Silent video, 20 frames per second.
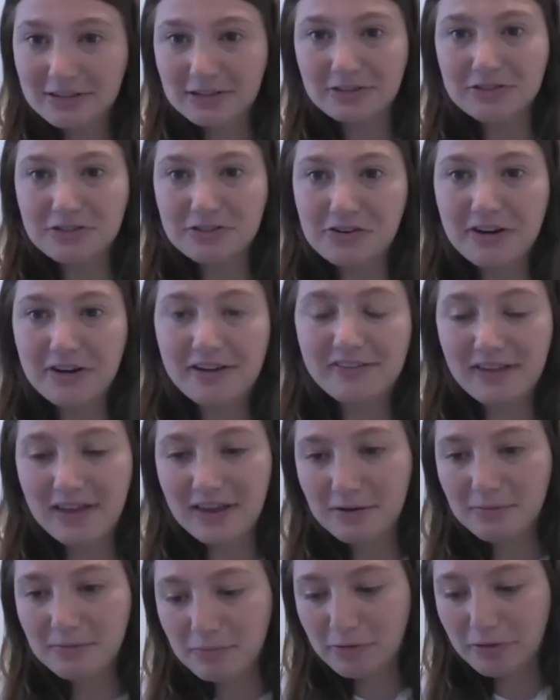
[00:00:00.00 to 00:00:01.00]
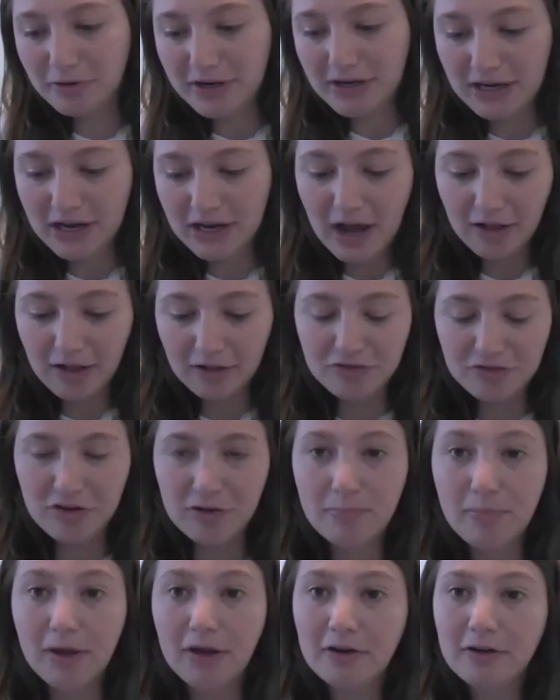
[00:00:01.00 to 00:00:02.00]
degree is in marine ecology,
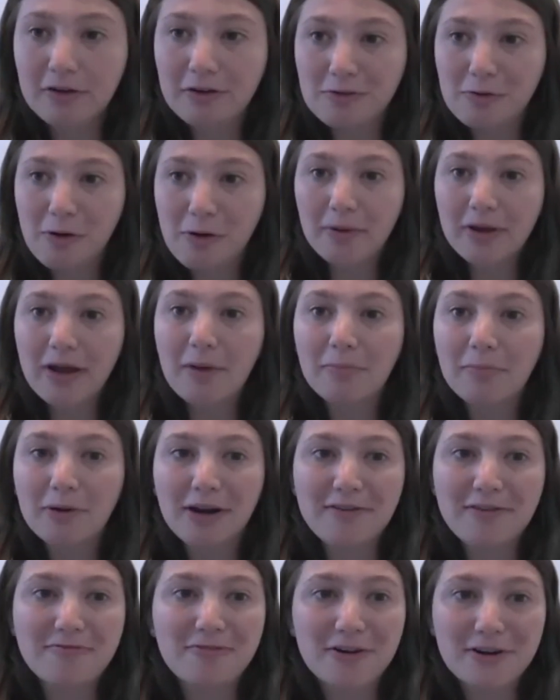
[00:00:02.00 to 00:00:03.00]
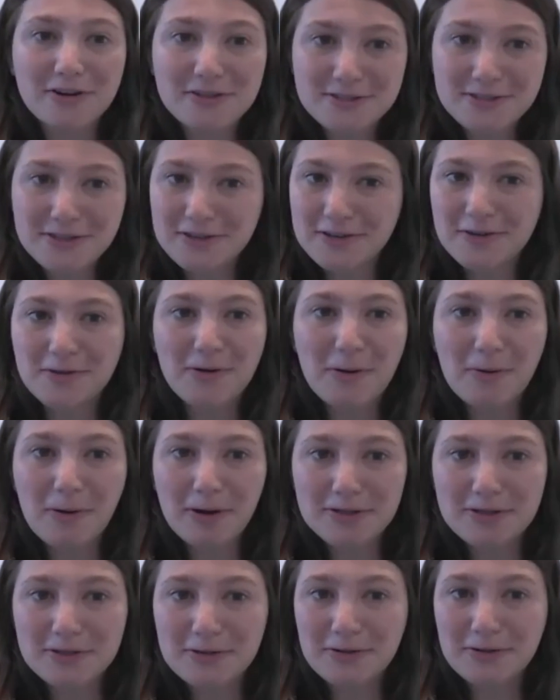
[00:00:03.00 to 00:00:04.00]
but growing up when I first knew I wanted
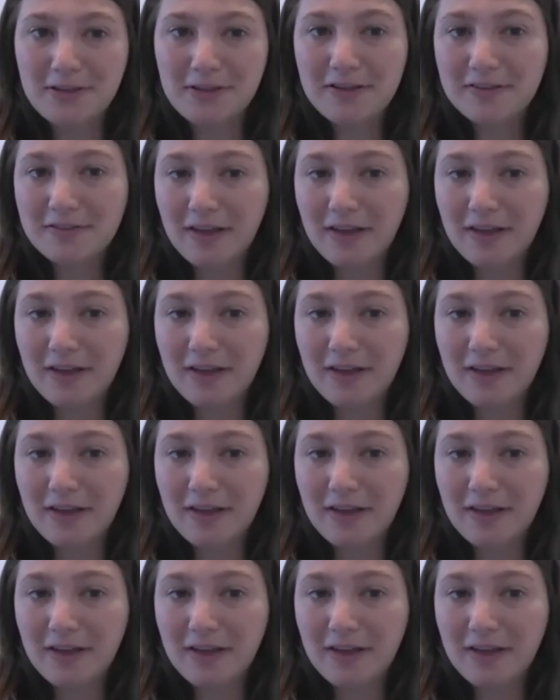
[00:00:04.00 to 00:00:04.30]
to do this,